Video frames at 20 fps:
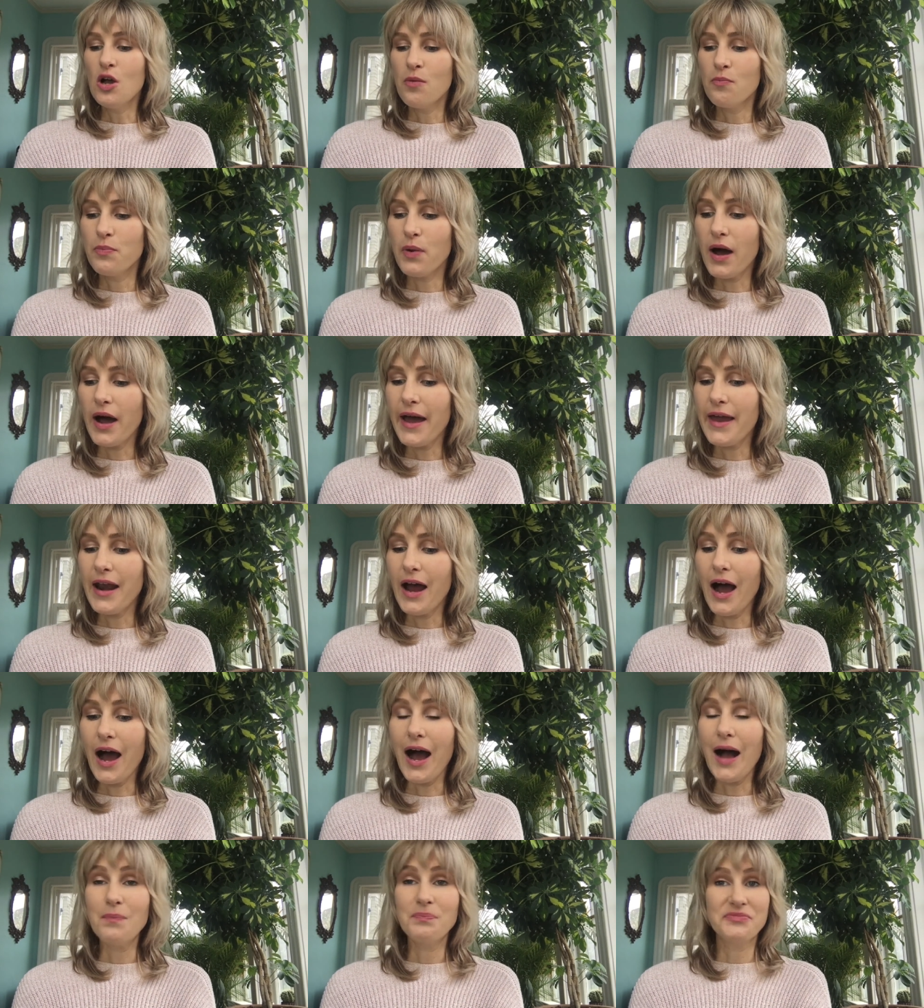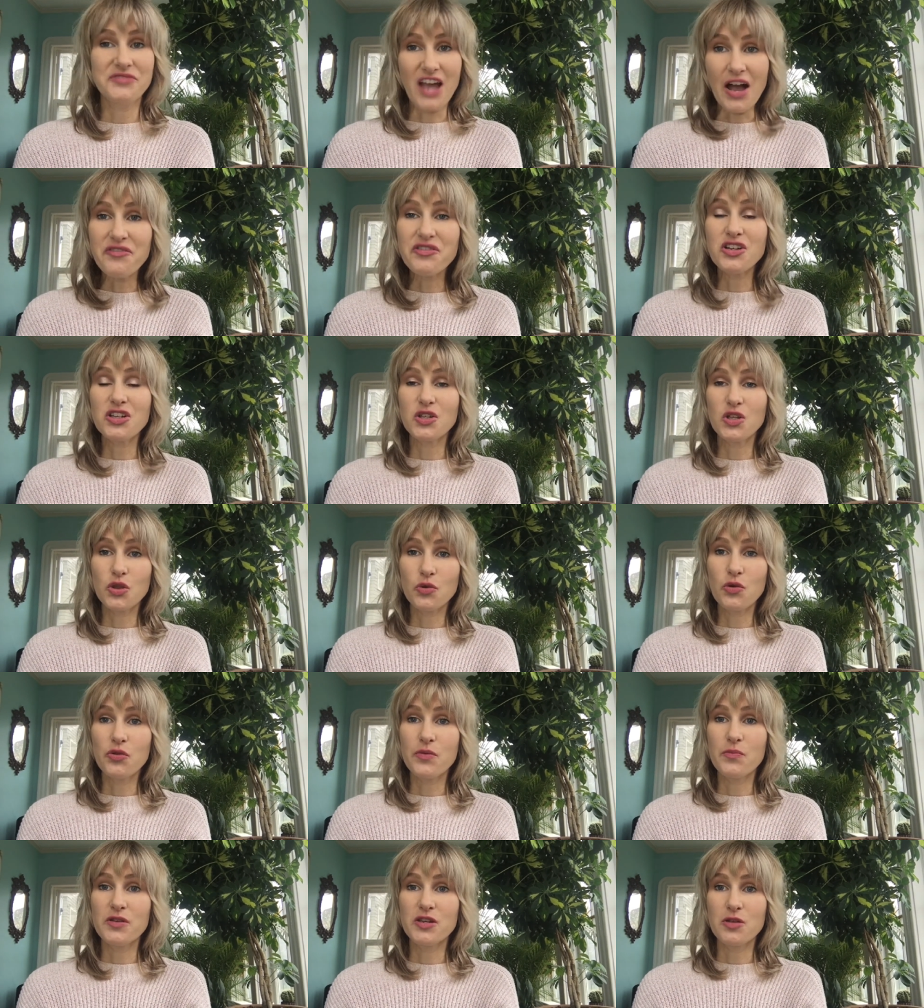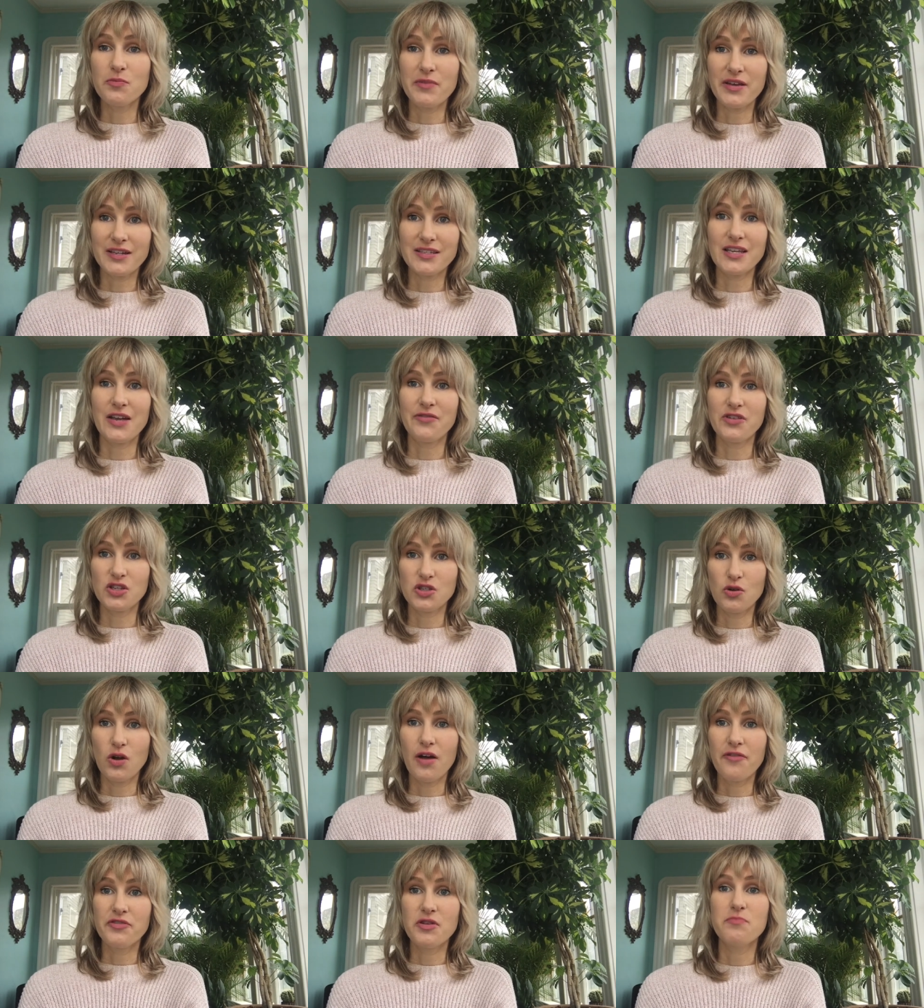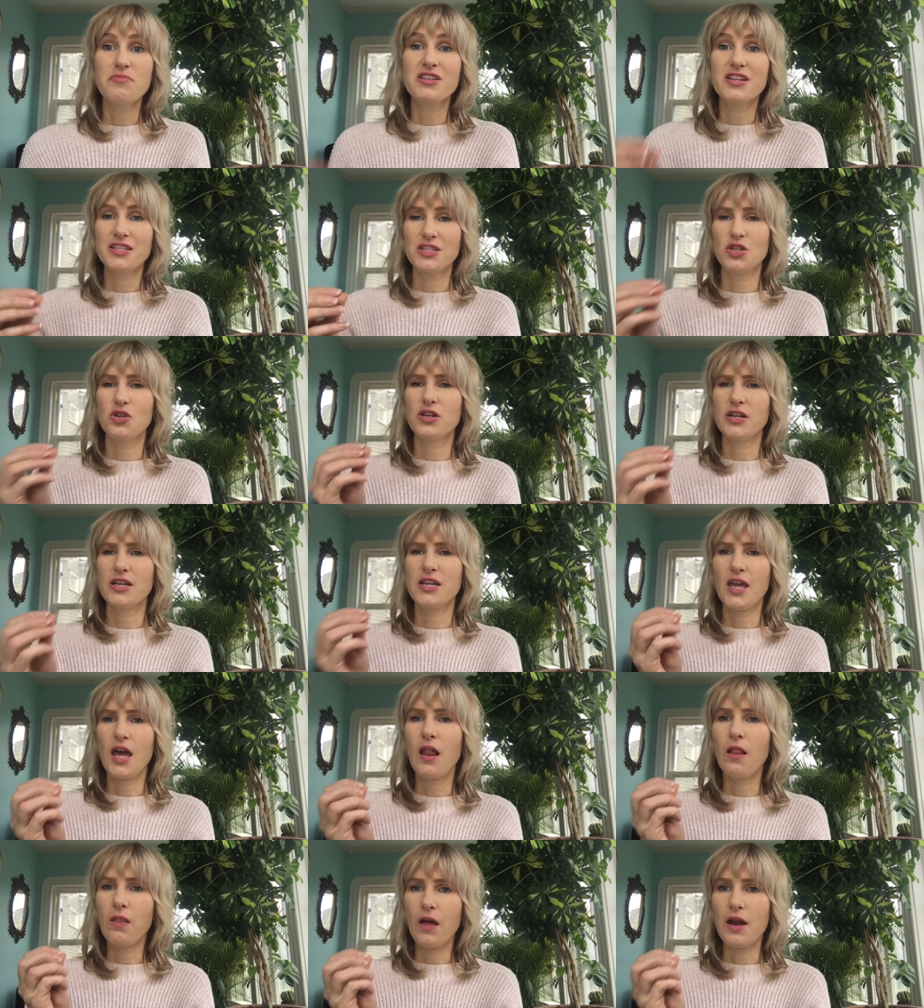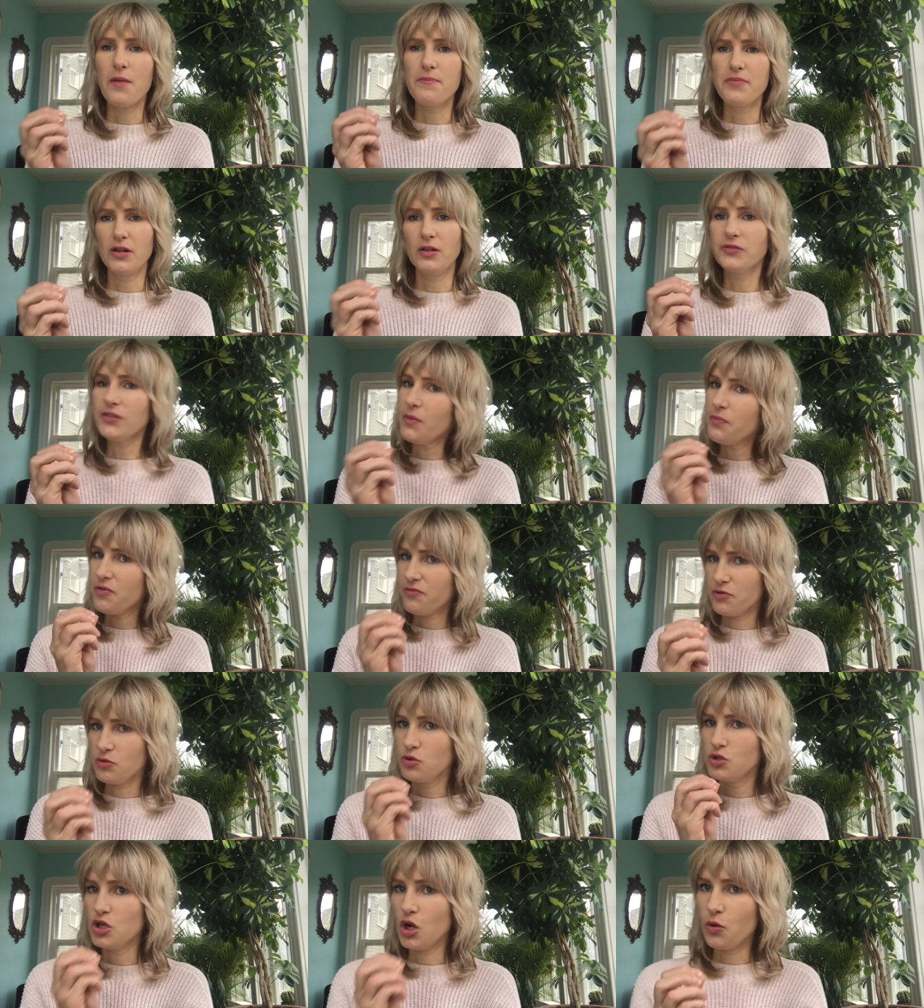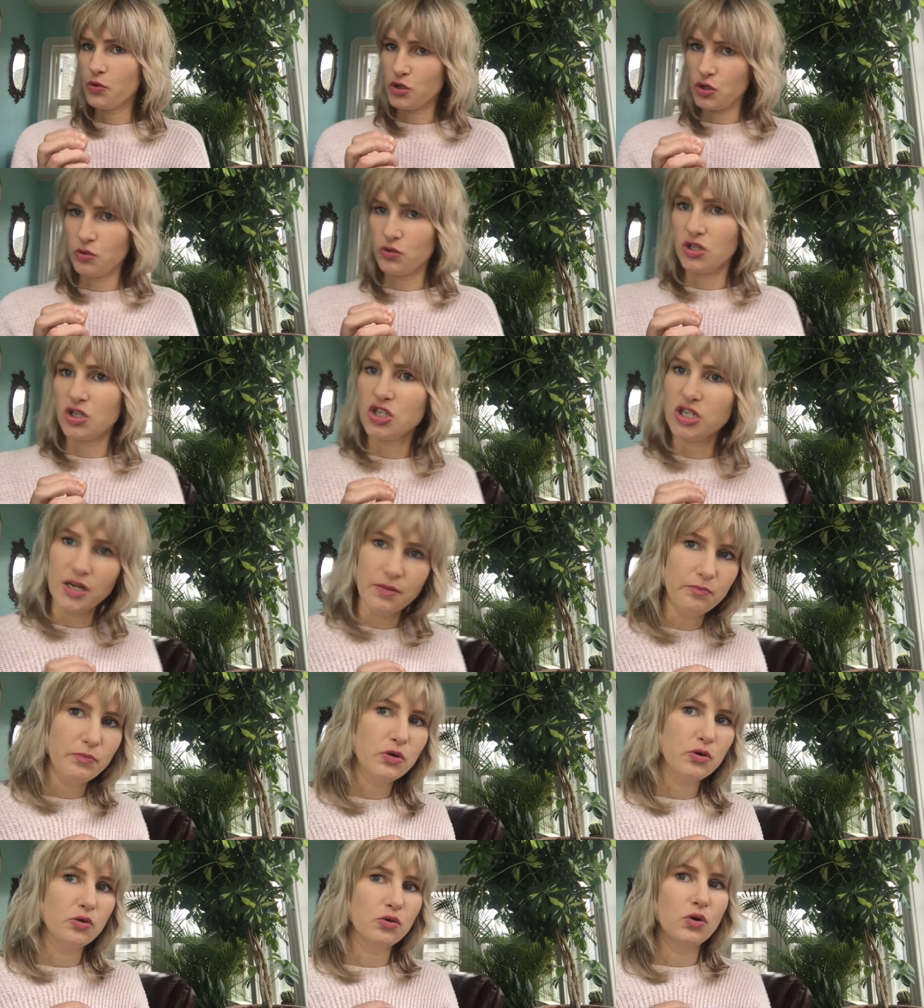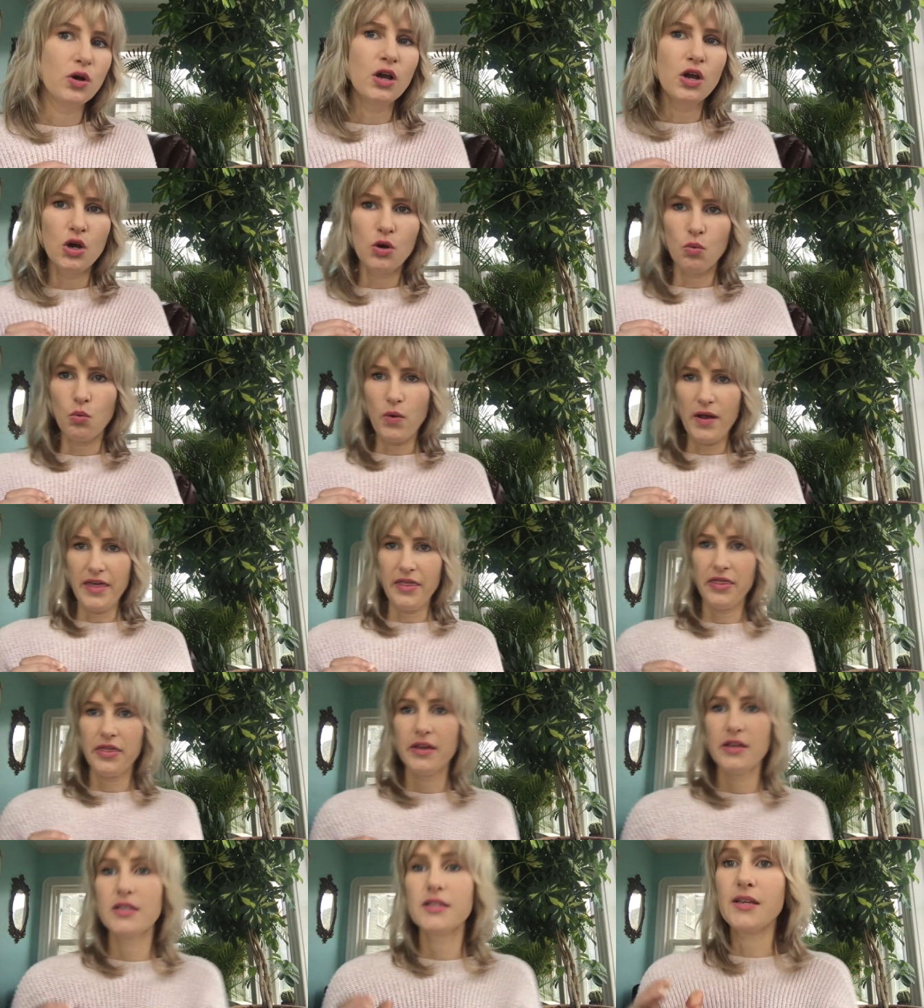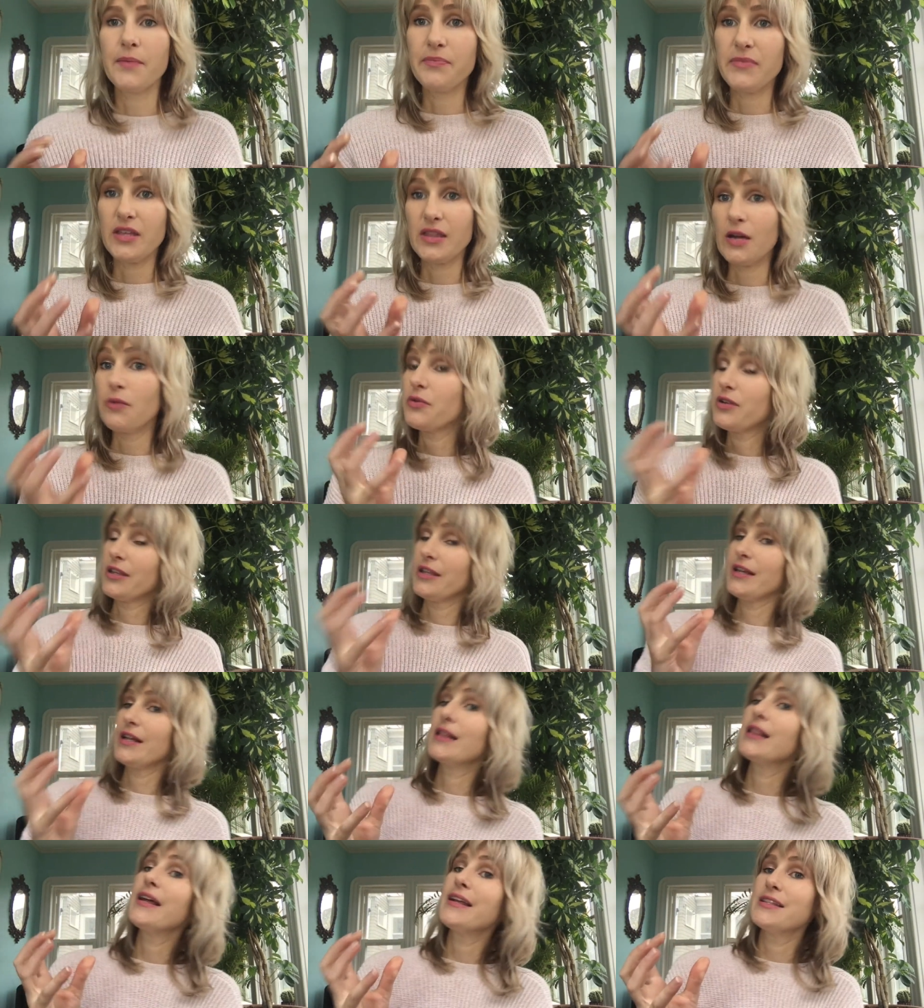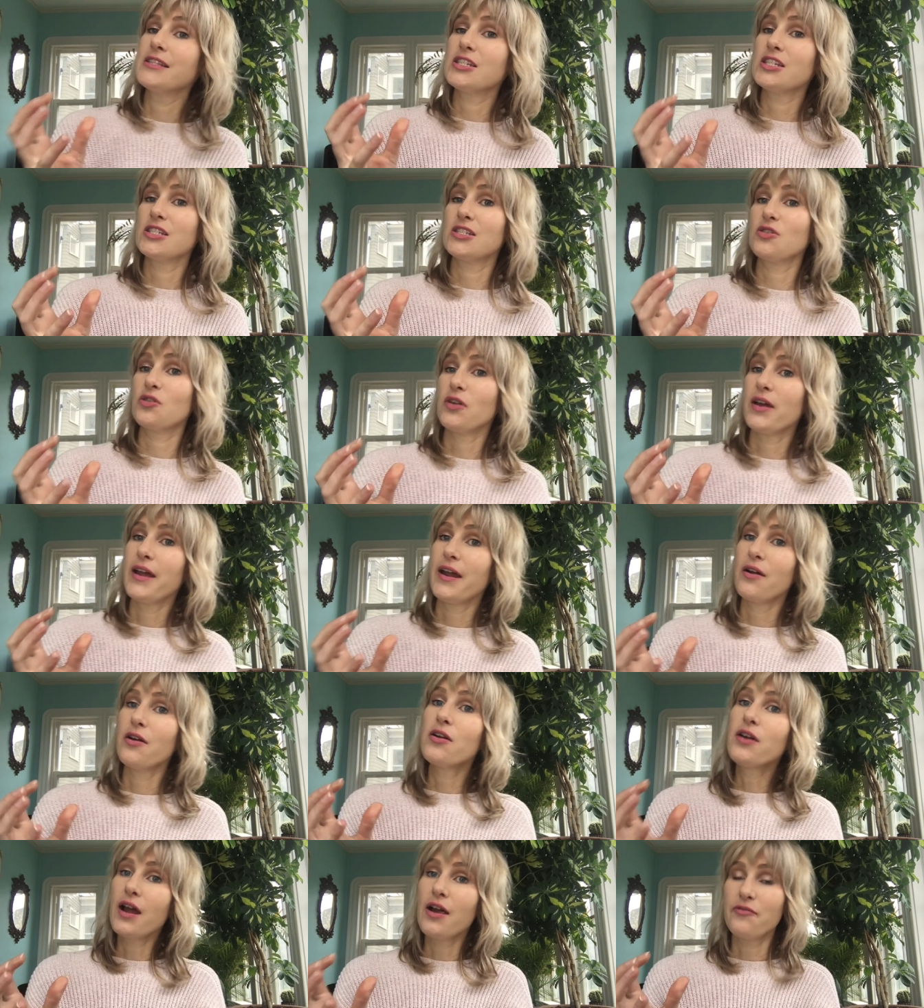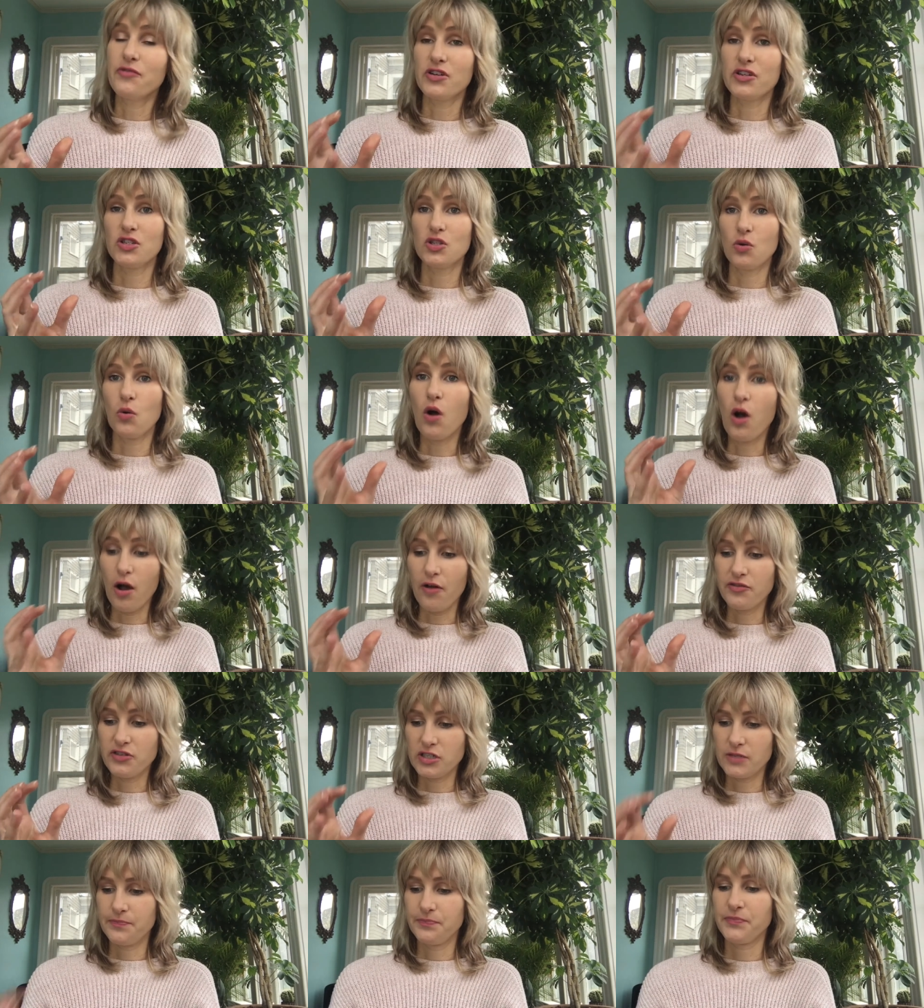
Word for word: but um, definitely throw them into the mix every so often because you're gonna get a lot of buildup if you don't use a shampoo with something that really cleanses your hair every so often.